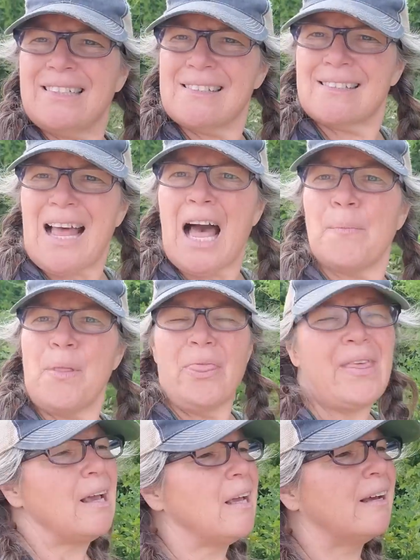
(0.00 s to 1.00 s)
to stop and
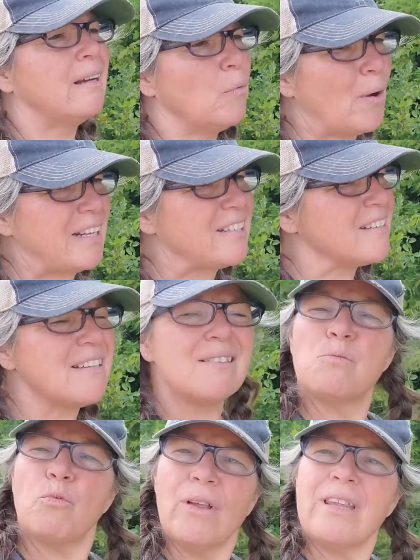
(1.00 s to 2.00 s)
think, wait, does
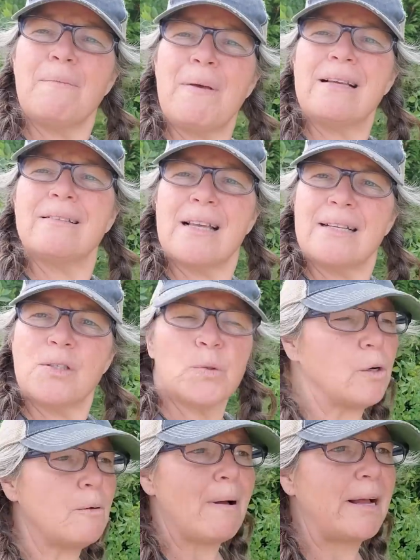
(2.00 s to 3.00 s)
this really make sense?
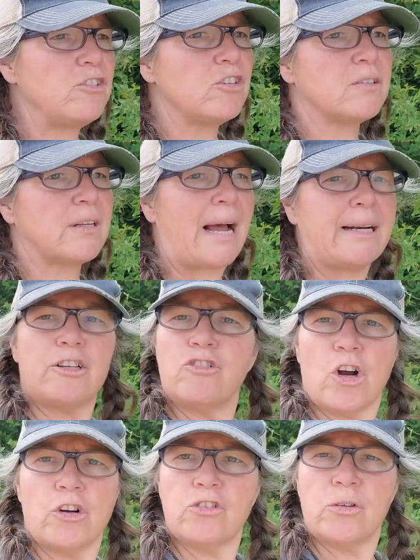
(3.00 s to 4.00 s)
Or am I just kind of
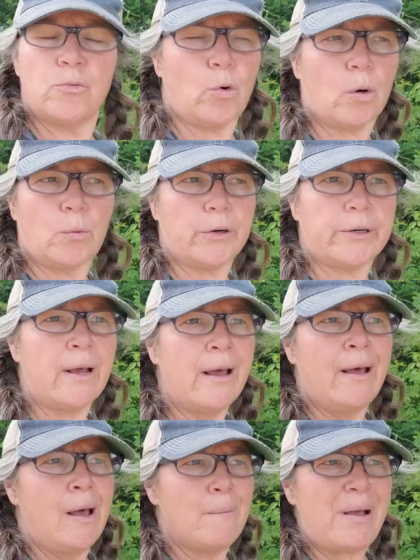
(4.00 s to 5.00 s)
charging forward
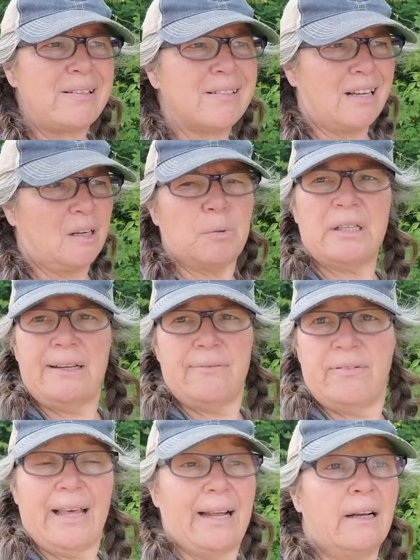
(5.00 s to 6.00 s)
based on a
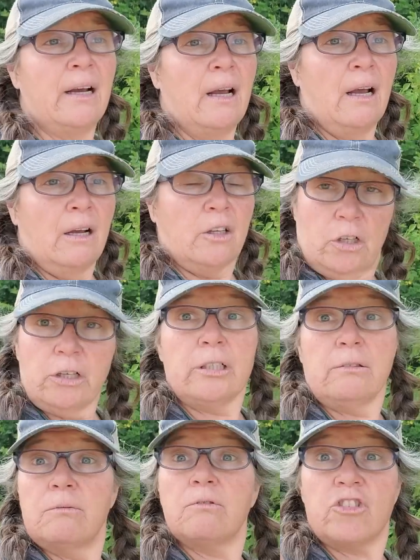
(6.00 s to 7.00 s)
belief that
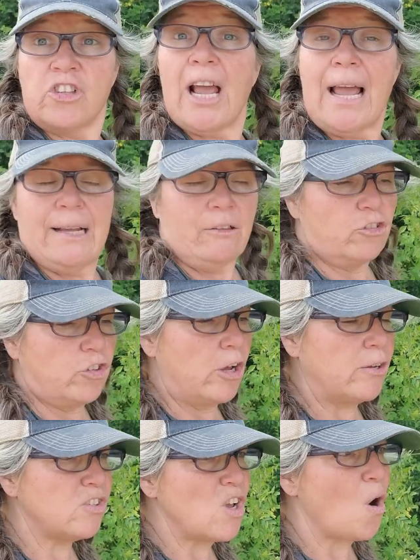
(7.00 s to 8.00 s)
could change?
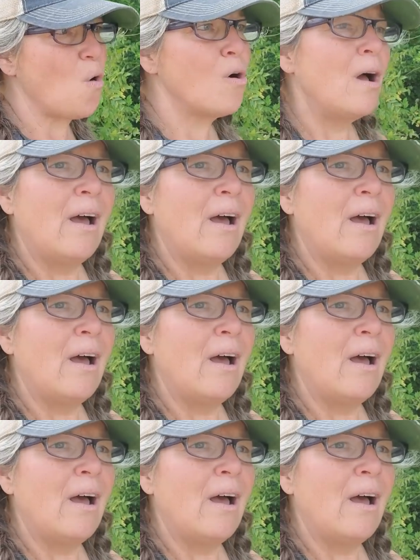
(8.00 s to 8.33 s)
So